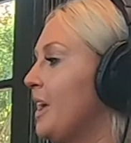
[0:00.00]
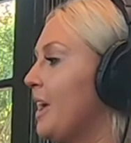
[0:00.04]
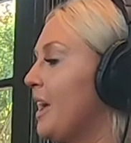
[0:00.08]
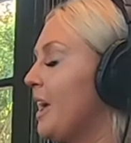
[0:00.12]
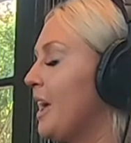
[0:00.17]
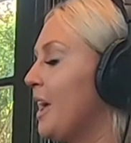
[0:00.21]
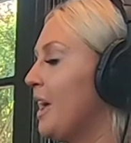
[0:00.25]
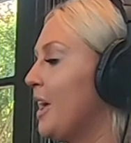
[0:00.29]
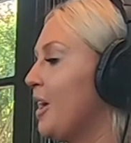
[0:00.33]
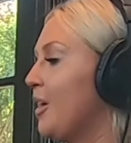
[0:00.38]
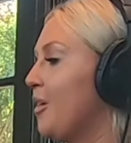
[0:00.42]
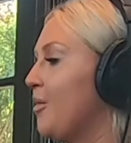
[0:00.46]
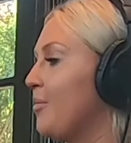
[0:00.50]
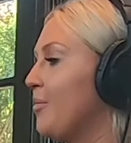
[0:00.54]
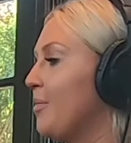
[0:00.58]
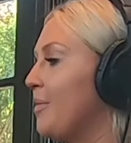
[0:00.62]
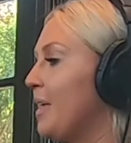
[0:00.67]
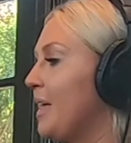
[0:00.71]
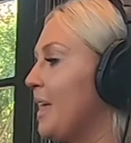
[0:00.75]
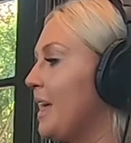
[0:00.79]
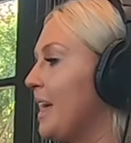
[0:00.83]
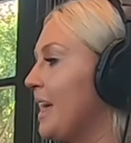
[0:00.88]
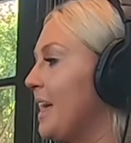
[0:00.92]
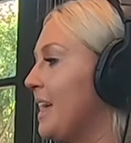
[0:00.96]
um,
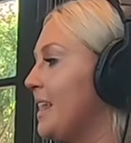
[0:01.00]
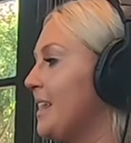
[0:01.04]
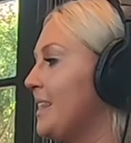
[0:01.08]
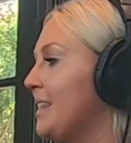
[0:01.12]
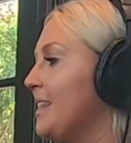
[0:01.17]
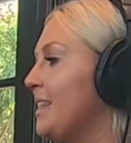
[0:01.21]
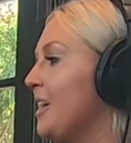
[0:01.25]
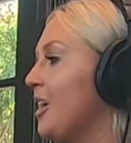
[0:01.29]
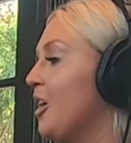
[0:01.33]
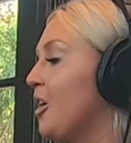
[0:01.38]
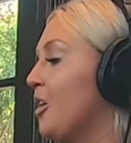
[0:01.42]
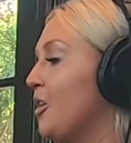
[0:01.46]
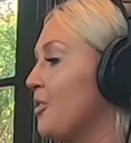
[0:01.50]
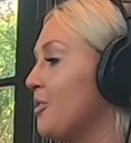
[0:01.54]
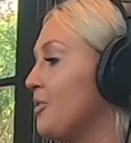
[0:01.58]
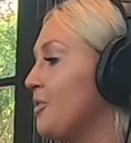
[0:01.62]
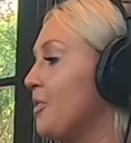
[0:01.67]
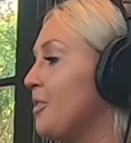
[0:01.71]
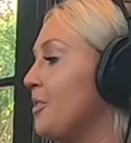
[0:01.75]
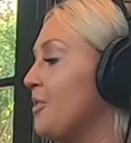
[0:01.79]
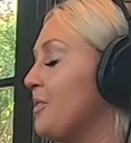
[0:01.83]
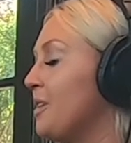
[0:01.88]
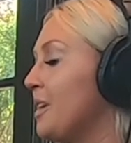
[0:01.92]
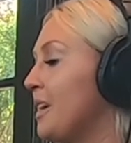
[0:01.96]
and
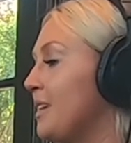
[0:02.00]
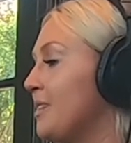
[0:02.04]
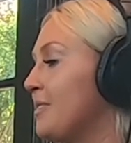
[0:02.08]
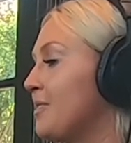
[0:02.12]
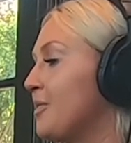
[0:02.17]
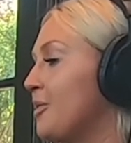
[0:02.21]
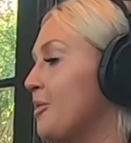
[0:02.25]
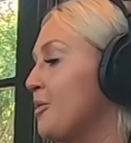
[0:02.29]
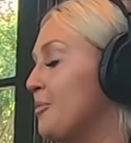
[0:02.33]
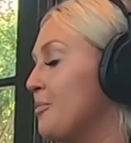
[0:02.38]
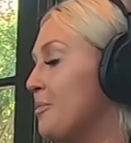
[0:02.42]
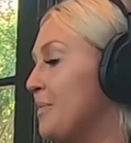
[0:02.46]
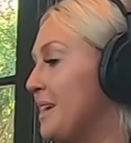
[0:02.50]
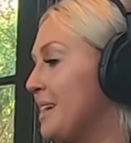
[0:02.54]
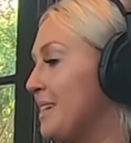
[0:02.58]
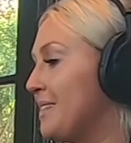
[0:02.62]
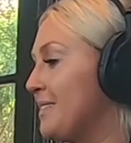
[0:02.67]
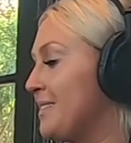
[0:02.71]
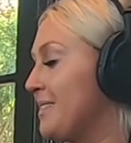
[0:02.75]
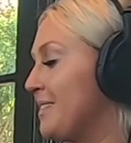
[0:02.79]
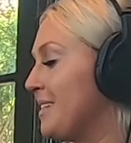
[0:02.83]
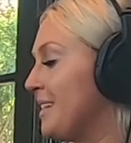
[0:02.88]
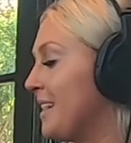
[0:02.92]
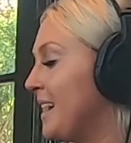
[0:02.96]
also yes going back
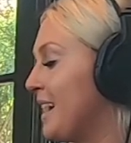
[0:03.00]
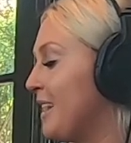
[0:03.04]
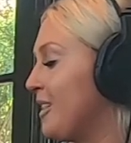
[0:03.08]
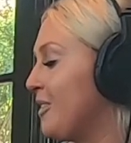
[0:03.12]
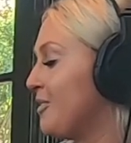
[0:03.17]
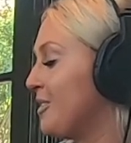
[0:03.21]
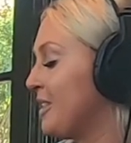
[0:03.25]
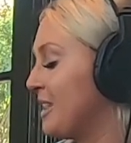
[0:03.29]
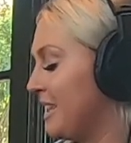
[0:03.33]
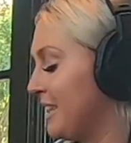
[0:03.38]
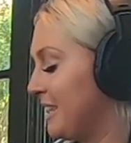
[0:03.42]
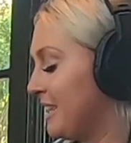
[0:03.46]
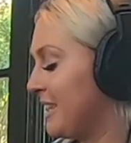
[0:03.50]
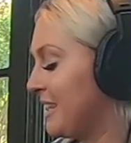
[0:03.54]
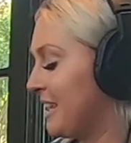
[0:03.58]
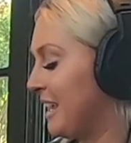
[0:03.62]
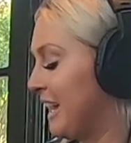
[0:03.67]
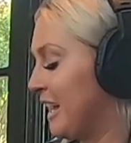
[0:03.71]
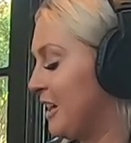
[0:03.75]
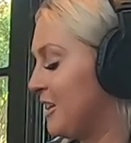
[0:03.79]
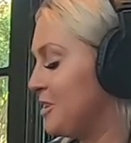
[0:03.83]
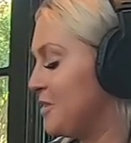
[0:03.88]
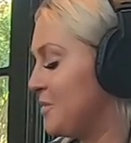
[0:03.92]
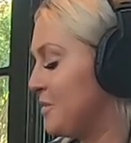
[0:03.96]
to how like
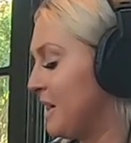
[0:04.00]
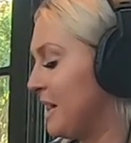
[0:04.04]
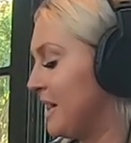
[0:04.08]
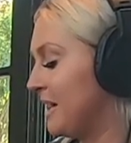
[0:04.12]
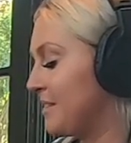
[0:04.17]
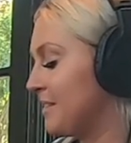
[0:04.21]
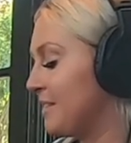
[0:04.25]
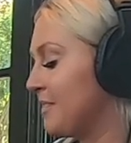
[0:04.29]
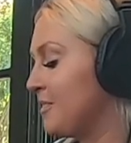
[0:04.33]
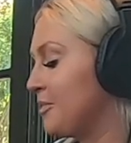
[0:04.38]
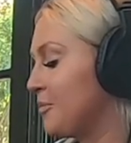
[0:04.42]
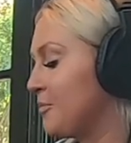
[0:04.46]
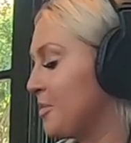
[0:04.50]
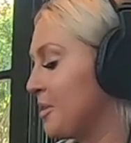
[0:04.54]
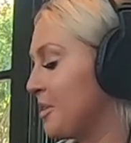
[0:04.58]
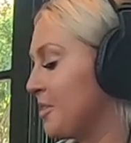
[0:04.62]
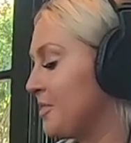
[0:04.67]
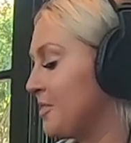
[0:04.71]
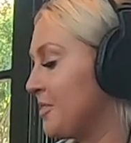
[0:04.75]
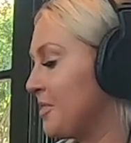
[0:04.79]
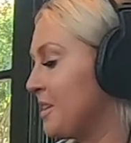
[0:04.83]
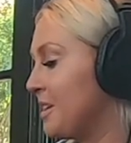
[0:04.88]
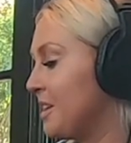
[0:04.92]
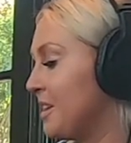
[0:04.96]
how you act as a
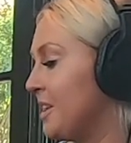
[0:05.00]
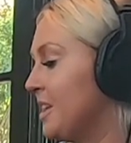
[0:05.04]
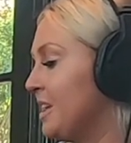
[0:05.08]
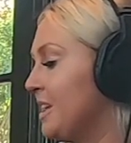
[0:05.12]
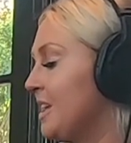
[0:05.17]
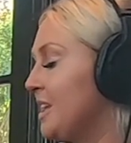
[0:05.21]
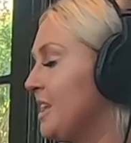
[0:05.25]
person